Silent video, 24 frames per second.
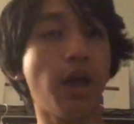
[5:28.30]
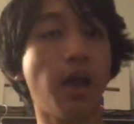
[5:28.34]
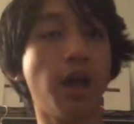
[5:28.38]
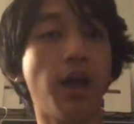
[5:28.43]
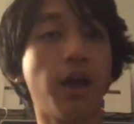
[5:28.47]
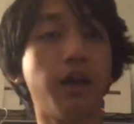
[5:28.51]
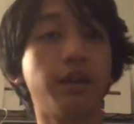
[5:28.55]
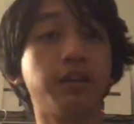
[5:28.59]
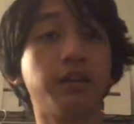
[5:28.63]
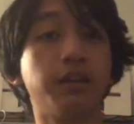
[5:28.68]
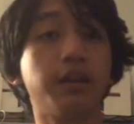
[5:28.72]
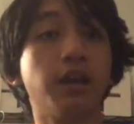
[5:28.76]

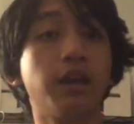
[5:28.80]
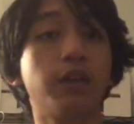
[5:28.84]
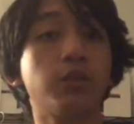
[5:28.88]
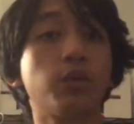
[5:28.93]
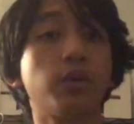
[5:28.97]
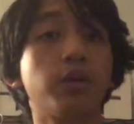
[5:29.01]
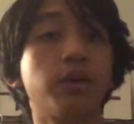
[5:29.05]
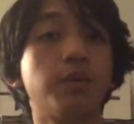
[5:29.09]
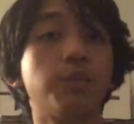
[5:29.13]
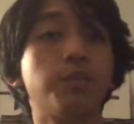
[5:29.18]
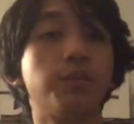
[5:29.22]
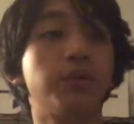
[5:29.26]
and again we're
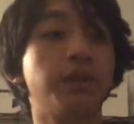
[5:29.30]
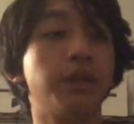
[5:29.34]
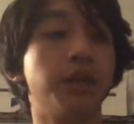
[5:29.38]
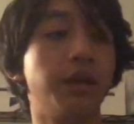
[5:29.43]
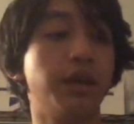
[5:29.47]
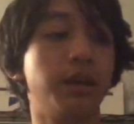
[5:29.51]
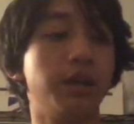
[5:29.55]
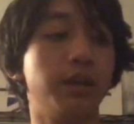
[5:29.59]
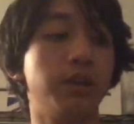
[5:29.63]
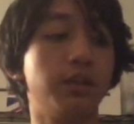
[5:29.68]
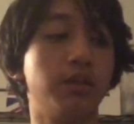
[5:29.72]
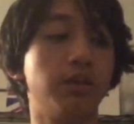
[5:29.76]
going to
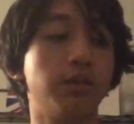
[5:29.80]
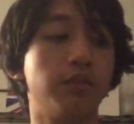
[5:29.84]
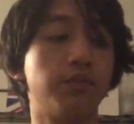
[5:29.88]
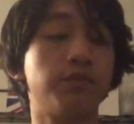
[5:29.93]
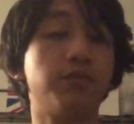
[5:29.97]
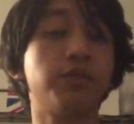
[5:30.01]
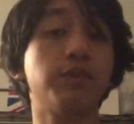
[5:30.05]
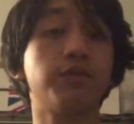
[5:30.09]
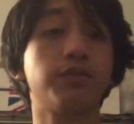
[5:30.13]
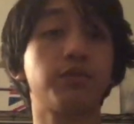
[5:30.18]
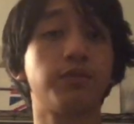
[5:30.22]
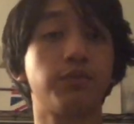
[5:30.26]
play the
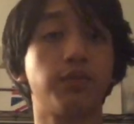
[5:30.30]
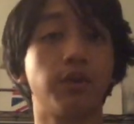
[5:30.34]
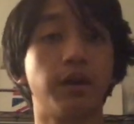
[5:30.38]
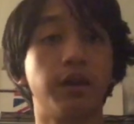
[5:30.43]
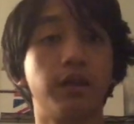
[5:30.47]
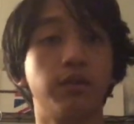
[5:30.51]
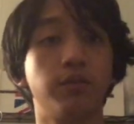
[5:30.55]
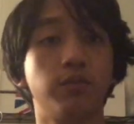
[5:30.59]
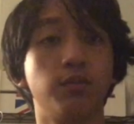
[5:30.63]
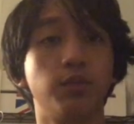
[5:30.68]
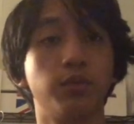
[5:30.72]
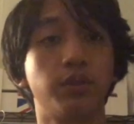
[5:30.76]
5th fret
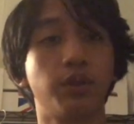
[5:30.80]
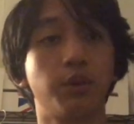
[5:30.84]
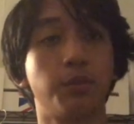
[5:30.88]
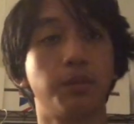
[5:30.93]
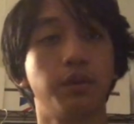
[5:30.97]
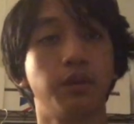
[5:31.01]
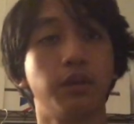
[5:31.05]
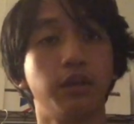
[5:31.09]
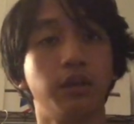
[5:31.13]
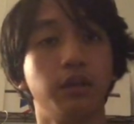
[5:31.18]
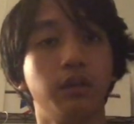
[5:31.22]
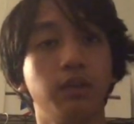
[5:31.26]
with our
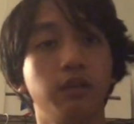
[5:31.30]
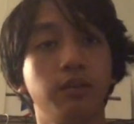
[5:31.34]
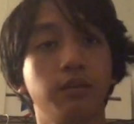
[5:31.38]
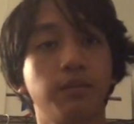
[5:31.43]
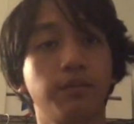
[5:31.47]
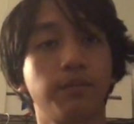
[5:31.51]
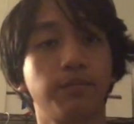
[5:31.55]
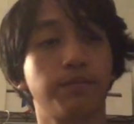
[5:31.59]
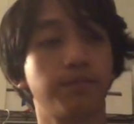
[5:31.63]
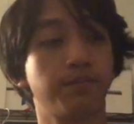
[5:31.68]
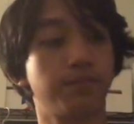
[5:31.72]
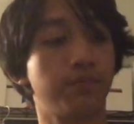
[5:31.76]
pinky.
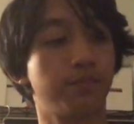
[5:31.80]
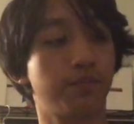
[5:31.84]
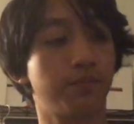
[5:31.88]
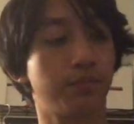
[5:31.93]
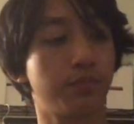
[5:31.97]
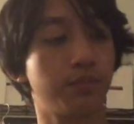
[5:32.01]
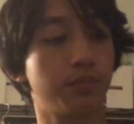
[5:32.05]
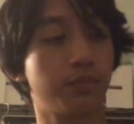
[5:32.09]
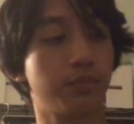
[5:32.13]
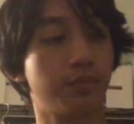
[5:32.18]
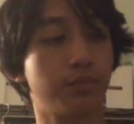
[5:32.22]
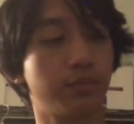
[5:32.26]

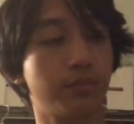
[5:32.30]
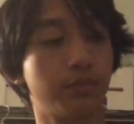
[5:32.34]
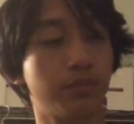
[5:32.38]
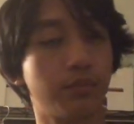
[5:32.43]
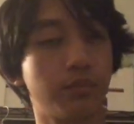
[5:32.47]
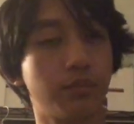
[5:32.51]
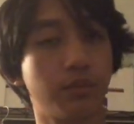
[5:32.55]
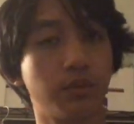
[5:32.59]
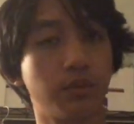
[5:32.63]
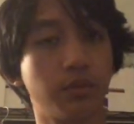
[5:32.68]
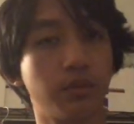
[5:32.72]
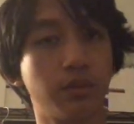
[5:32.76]

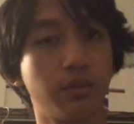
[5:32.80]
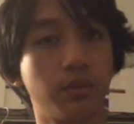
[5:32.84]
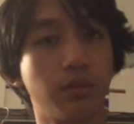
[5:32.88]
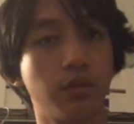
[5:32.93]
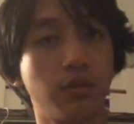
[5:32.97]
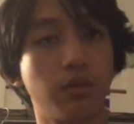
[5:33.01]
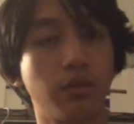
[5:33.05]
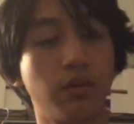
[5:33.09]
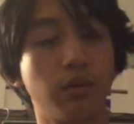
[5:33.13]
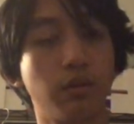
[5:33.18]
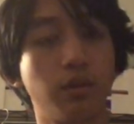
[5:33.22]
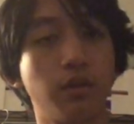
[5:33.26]

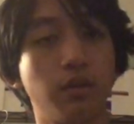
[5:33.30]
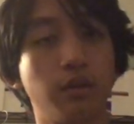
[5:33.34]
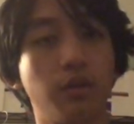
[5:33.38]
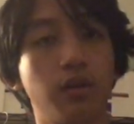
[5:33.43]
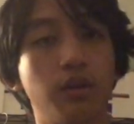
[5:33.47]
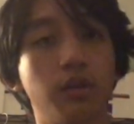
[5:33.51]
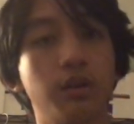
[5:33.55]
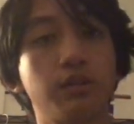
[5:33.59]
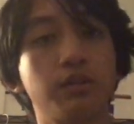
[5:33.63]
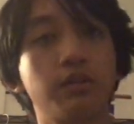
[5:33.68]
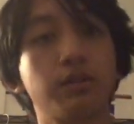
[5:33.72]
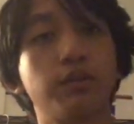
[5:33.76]

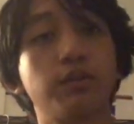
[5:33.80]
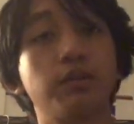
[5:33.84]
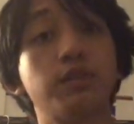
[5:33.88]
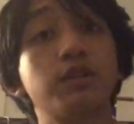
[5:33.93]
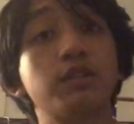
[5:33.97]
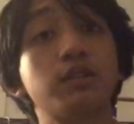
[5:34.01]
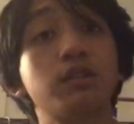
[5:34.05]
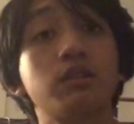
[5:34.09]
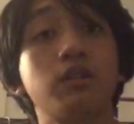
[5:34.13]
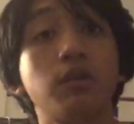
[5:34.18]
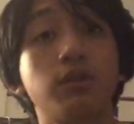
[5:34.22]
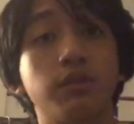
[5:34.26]
So this
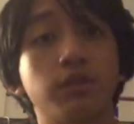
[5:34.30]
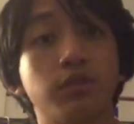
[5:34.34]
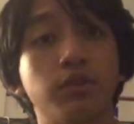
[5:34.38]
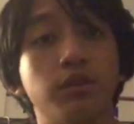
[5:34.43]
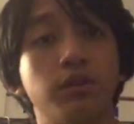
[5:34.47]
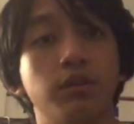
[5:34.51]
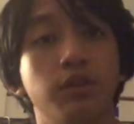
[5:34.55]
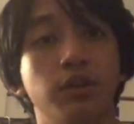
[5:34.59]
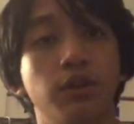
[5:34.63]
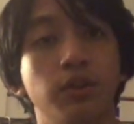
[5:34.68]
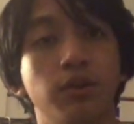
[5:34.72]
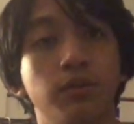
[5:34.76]
is our
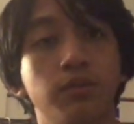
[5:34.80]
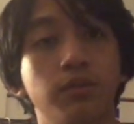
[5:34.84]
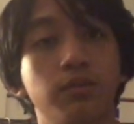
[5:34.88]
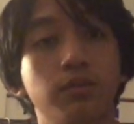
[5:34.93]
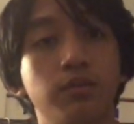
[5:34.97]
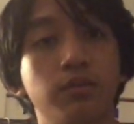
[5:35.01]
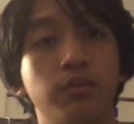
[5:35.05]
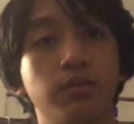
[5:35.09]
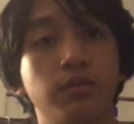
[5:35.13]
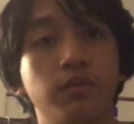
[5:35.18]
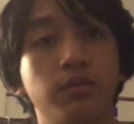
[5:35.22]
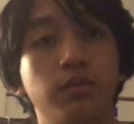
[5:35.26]
third note.
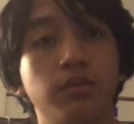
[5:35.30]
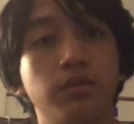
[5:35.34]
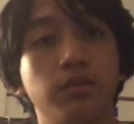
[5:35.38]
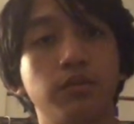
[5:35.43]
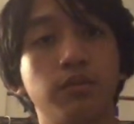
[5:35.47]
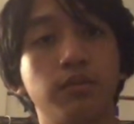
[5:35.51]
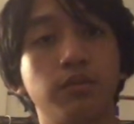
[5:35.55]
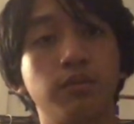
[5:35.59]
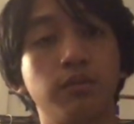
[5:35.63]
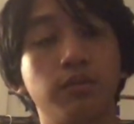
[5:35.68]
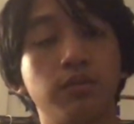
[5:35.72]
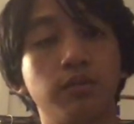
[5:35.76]

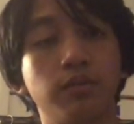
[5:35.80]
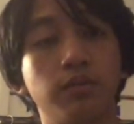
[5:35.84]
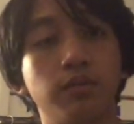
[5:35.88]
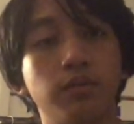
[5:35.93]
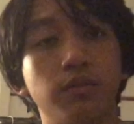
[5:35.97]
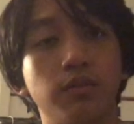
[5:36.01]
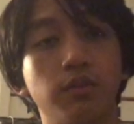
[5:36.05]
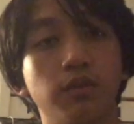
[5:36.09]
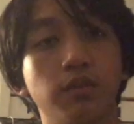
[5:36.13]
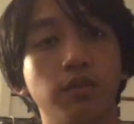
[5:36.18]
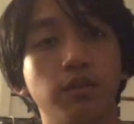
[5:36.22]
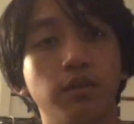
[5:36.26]

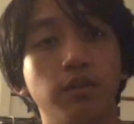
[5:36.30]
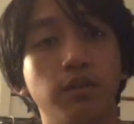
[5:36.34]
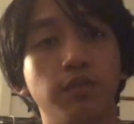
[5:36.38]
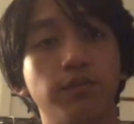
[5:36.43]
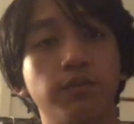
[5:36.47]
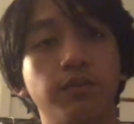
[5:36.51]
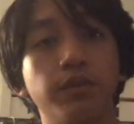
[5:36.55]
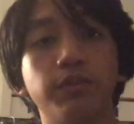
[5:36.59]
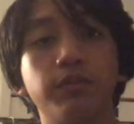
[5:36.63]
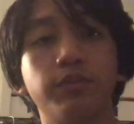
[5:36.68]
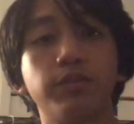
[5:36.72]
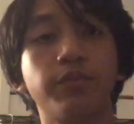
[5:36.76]

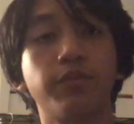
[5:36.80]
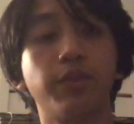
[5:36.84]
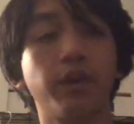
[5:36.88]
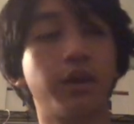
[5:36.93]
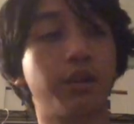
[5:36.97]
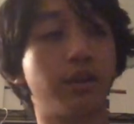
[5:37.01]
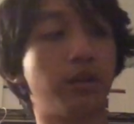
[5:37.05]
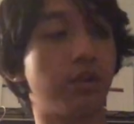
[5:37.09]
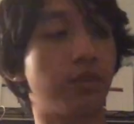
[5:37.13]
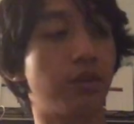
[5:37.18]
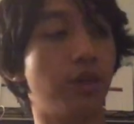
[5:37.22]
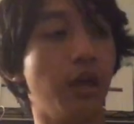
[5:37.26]
5th
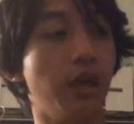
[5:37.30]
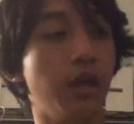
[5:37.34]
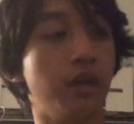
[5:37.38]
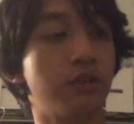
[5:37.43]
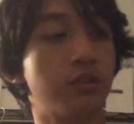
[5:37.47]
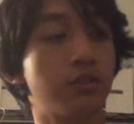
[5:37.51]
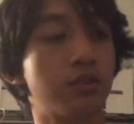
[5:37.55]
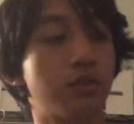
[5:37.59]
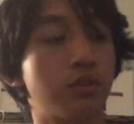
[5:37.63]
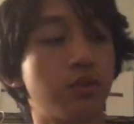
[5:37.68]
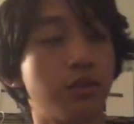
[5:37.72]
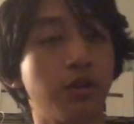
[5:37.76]
fret on the A
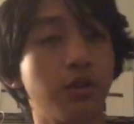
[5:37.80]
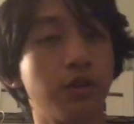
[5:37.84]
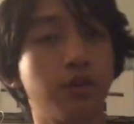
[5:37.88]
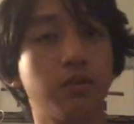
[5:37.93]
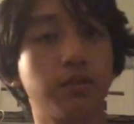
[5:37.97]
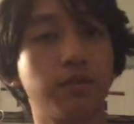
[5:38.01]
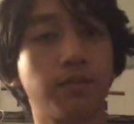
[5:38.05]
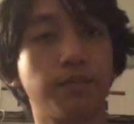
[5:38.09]
string.